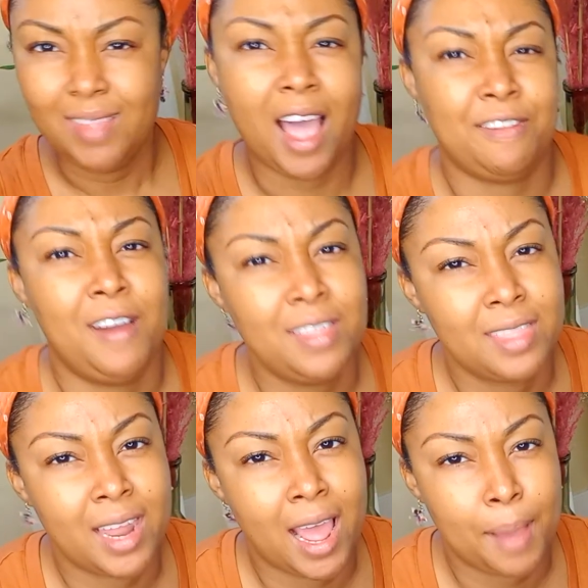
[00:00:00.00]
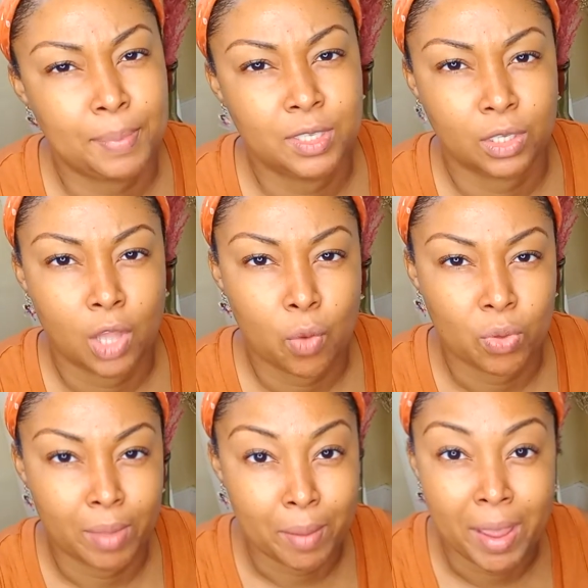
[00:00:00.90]
I find that happens a lot
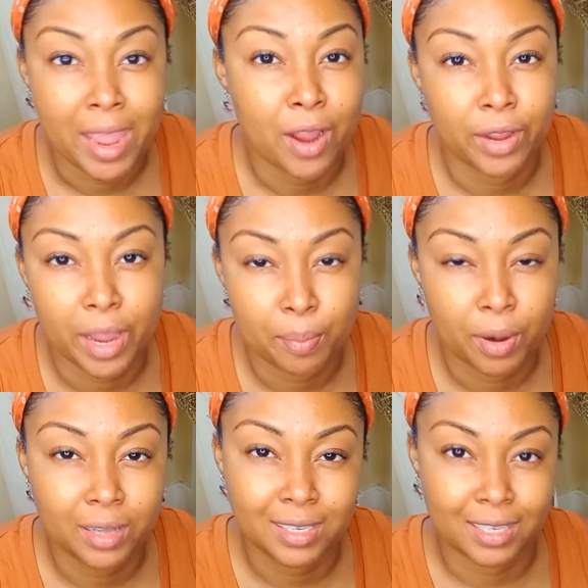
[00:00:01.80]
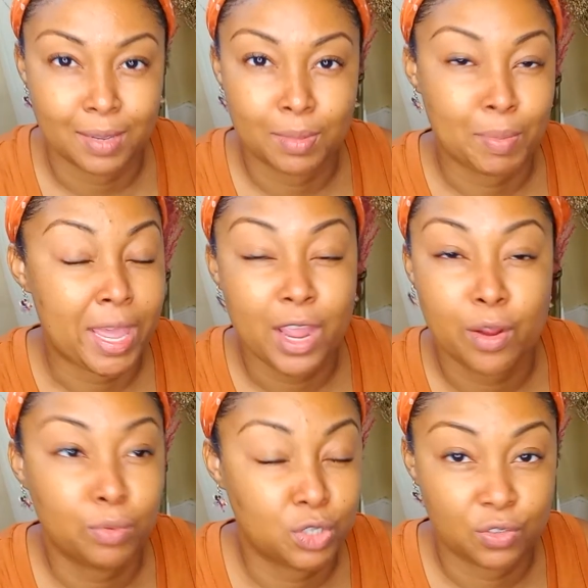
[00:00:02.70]
with like my hair care products, like something, my
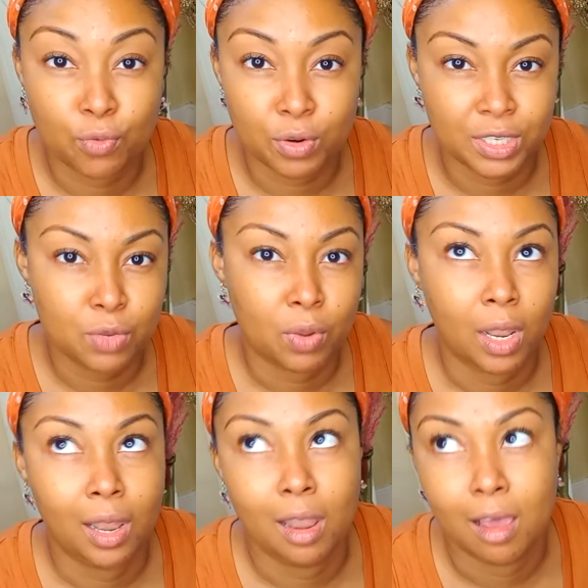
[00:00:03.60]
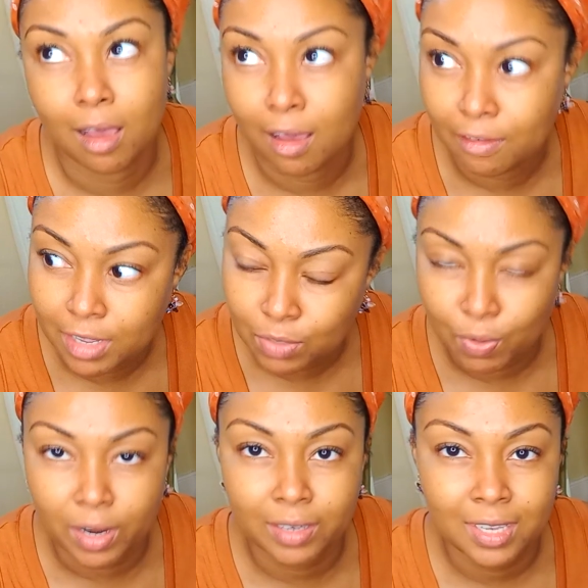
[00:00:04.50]
hair, which is 4C, would love these
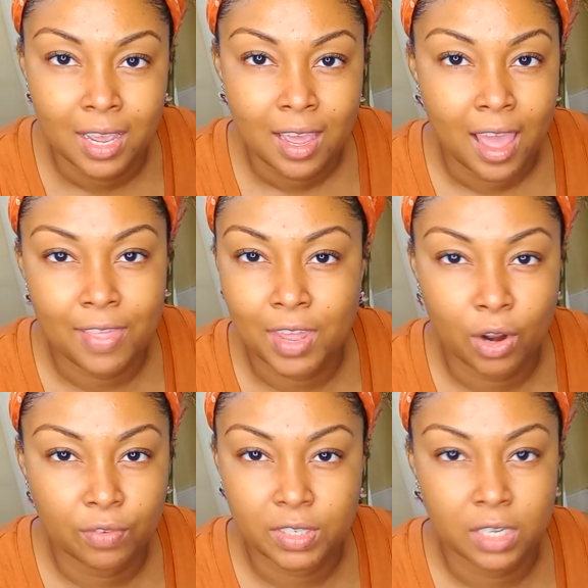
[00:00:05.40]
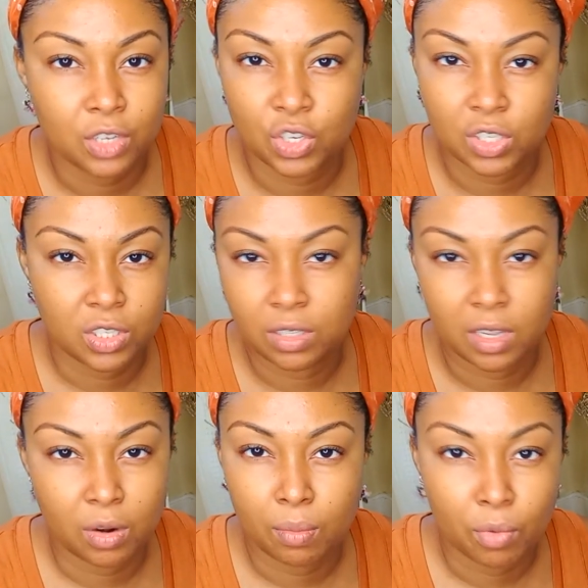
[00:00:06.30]
products. And then all of a sudden they
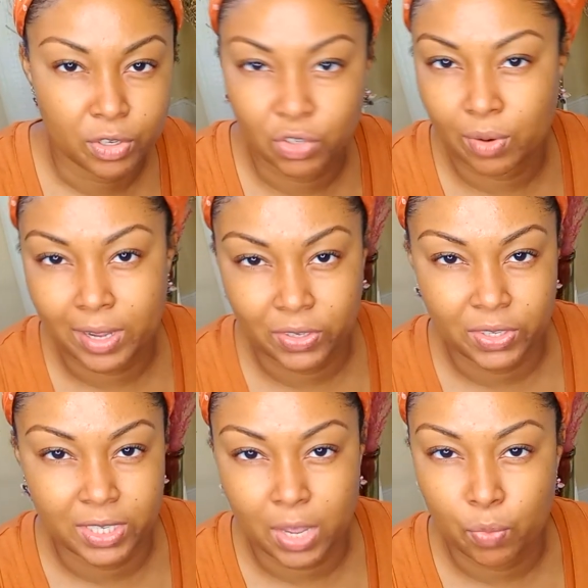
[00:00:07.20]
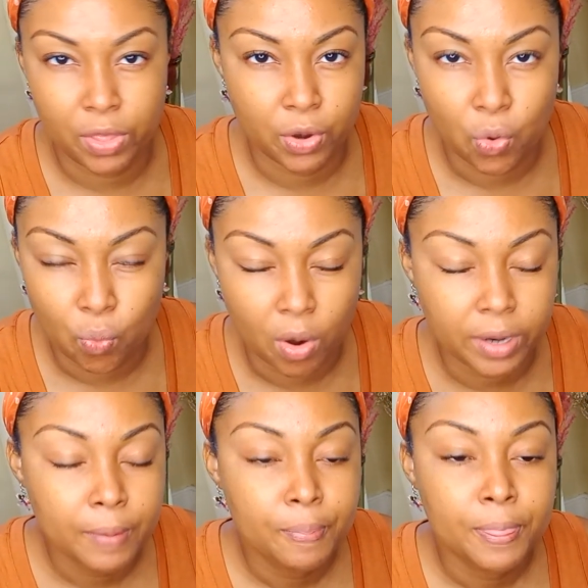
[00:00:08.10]
don't moisturize it the same way, they don't work.